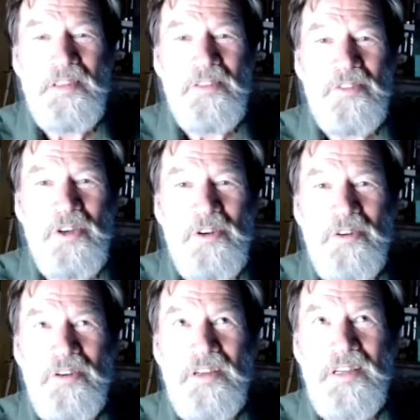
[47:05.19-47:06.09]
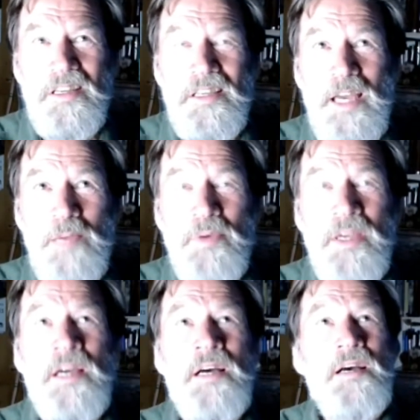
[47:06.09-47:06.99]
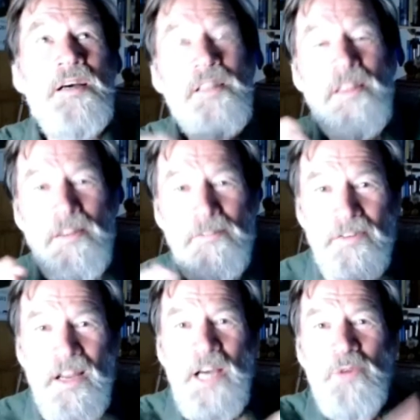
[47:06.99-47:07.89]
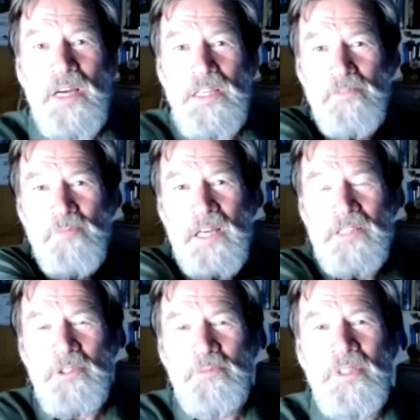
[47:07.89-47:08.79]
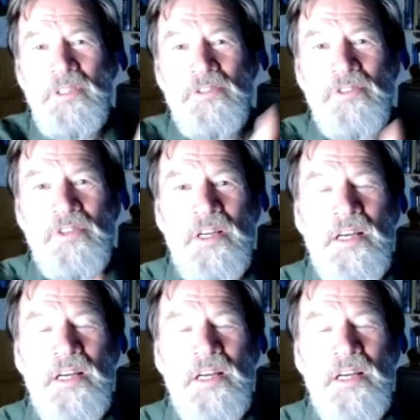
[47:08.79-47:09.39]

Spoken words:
So keeping the flyways of migratory birds